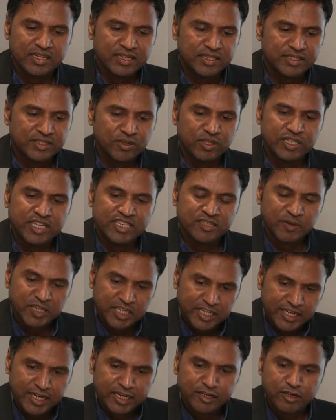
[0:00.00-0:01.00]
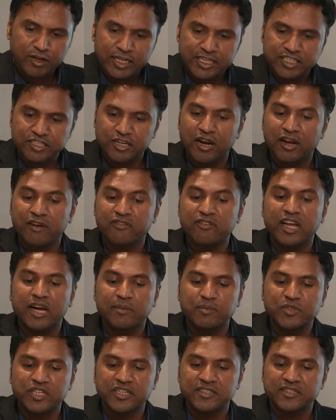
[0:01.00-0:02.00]
So this particular knowledge graph
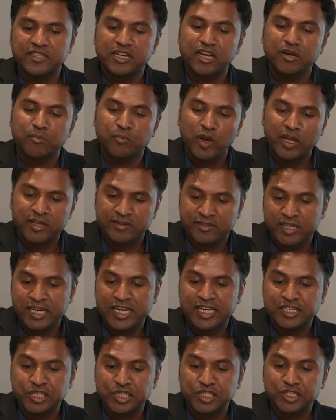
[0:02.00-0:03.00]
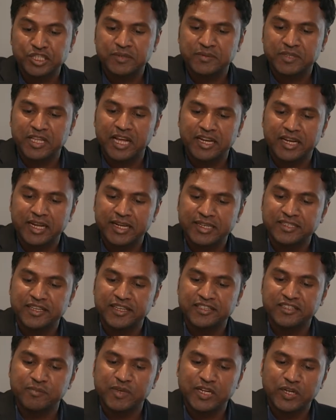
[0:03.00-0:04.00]
captures the complex relationships that
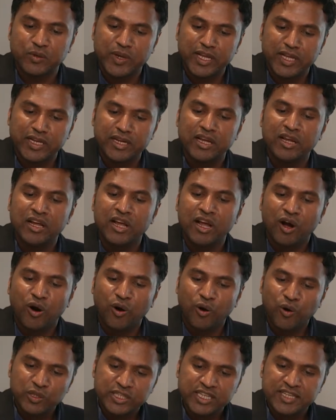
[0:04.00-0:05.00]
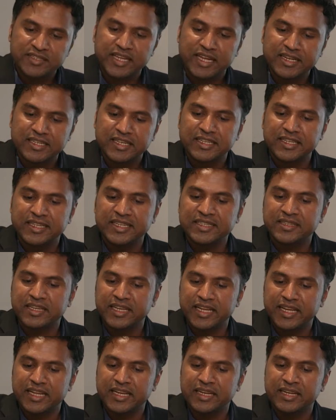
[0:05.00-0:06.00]
exist between all these entities
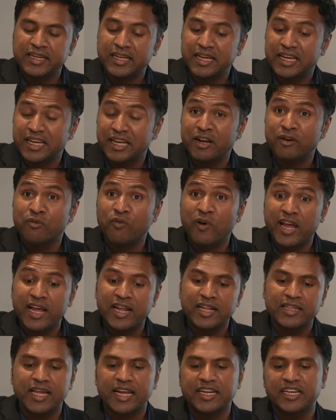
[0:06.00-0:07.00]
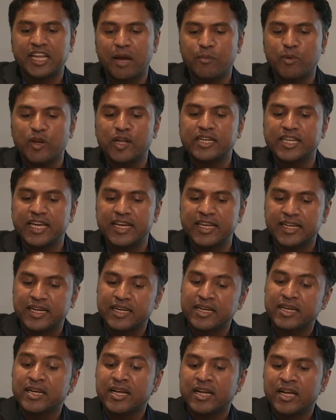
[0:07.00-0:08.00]
in, in a way that tabular
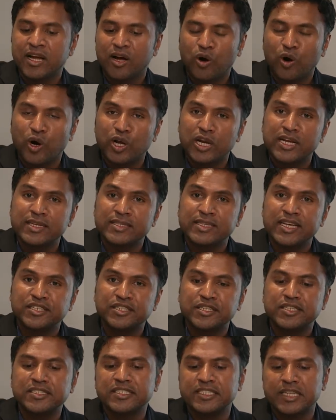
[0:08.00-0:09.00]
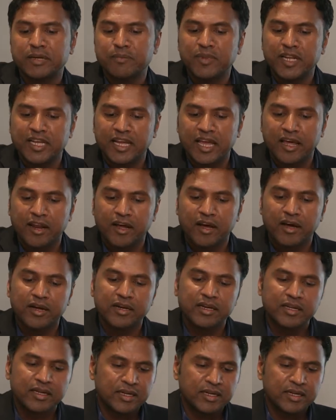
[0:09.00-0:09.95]
data organizations simply cannot.